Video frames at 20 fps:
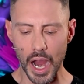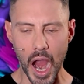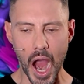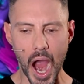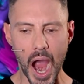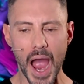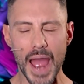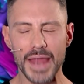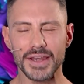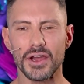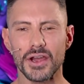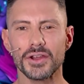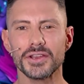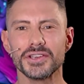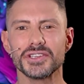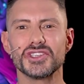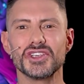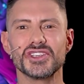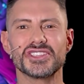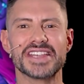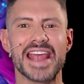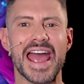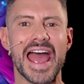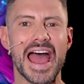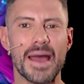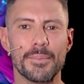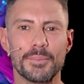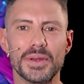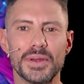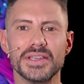I don't just
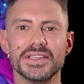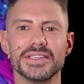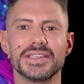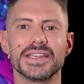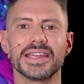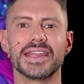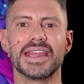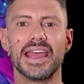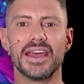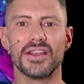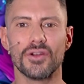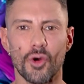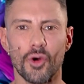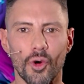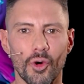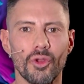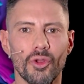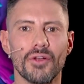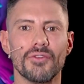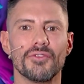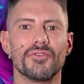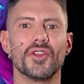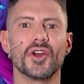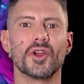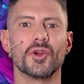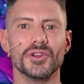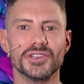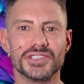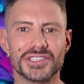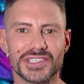happen to get all of the
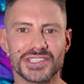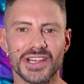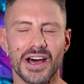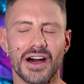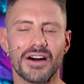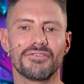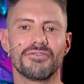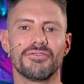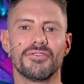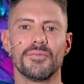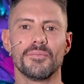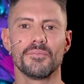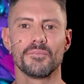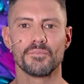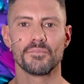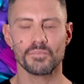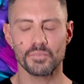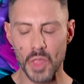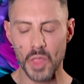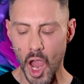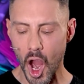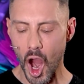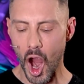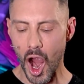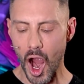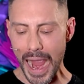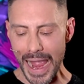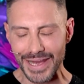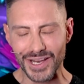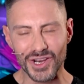good stuff.
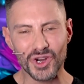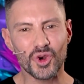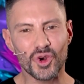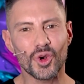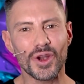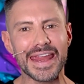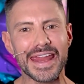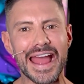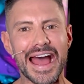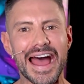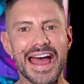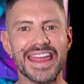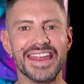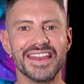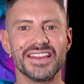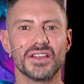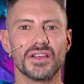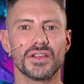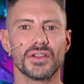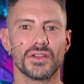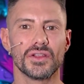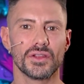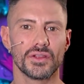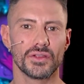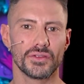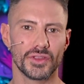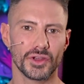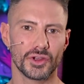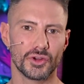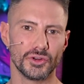I create
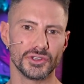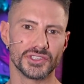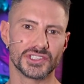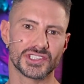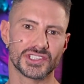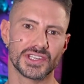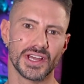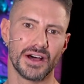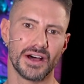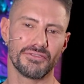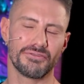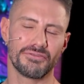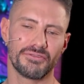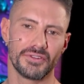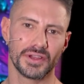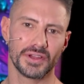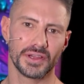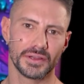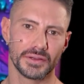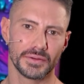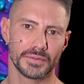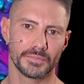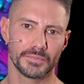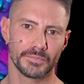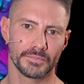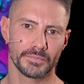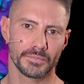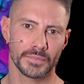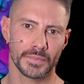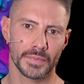the good stuff.
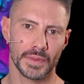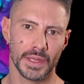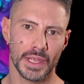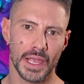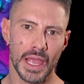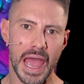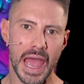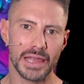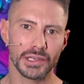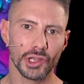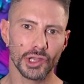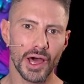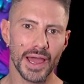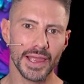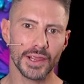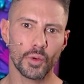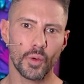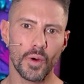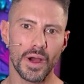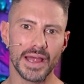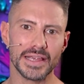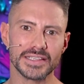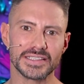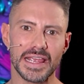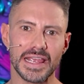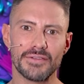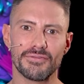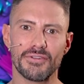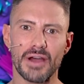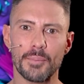And likewise,
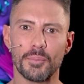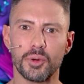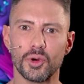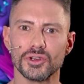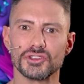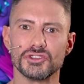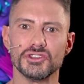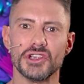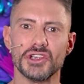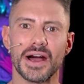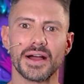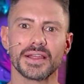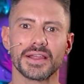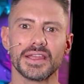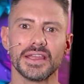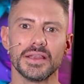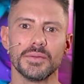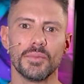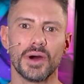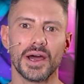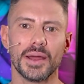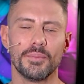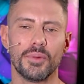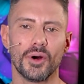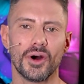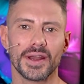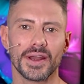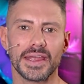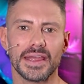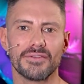if I put junk in my
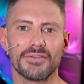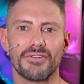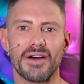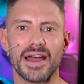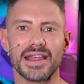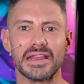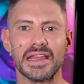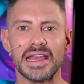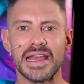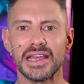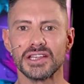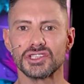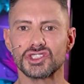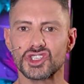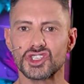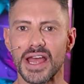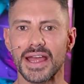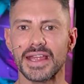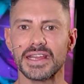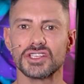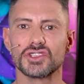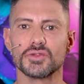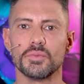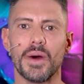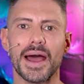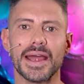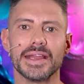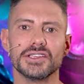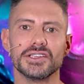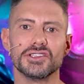body, if I change
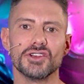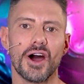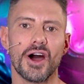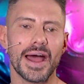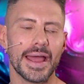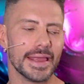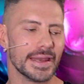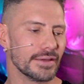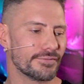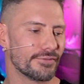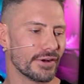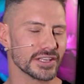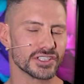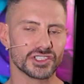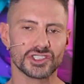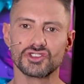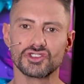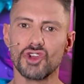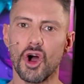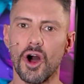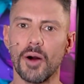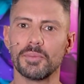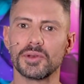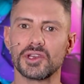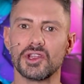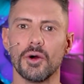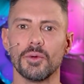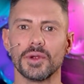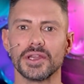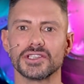my diet, if I stopped
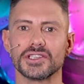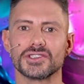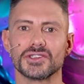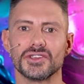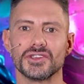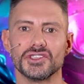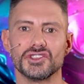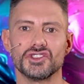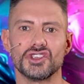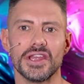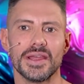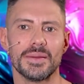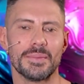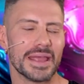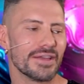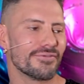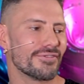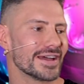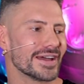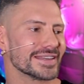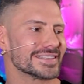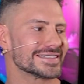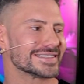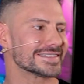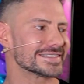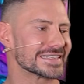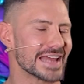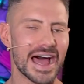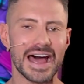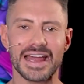going to the gym, if I
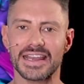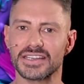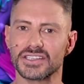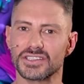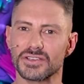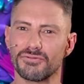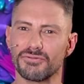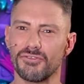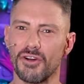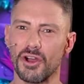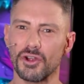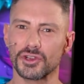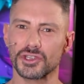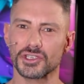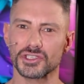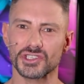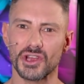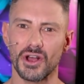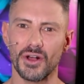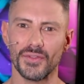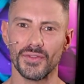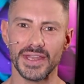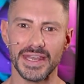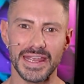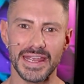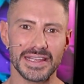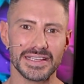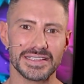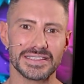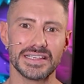started to focus on the
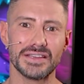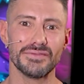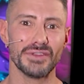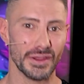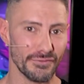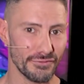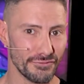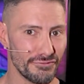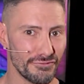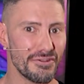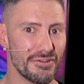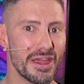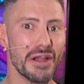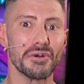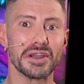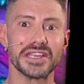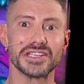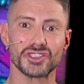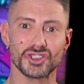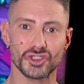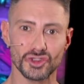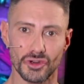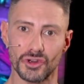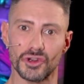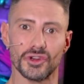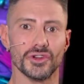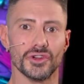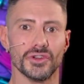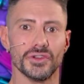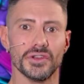negativity, very
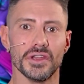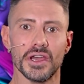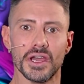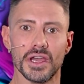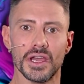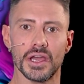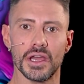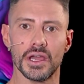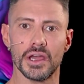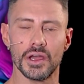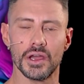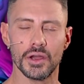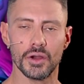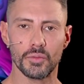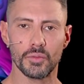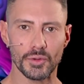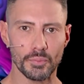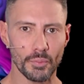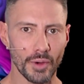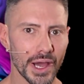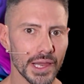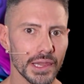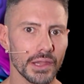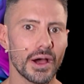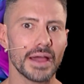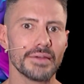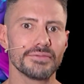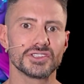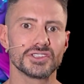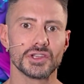soon would my
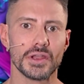life